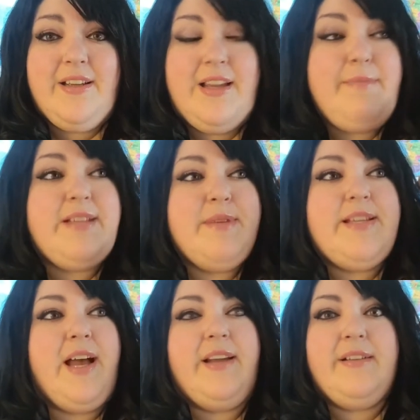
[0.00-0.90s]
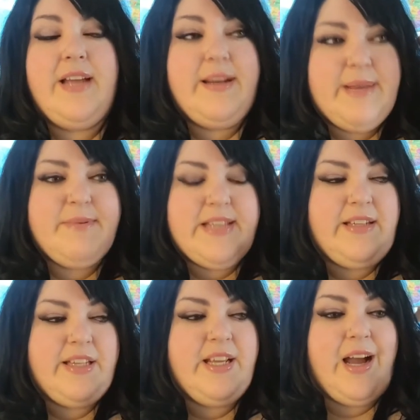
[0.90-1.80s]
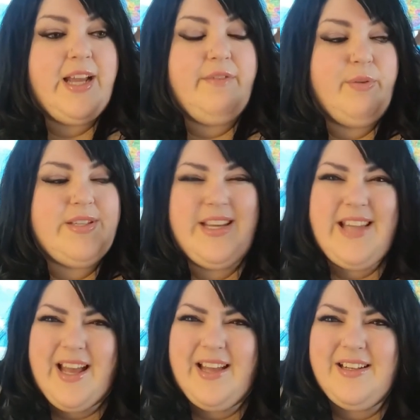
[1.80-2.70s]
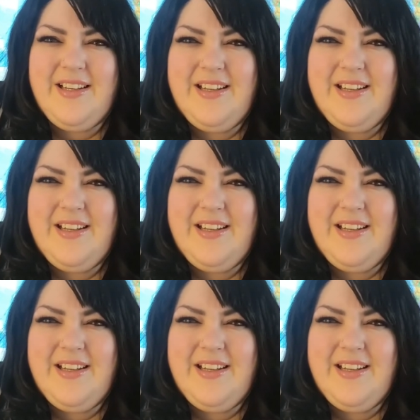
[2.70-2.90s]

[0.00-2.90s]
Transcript: It makes me sad. And it makes me sad to think I ever was like that.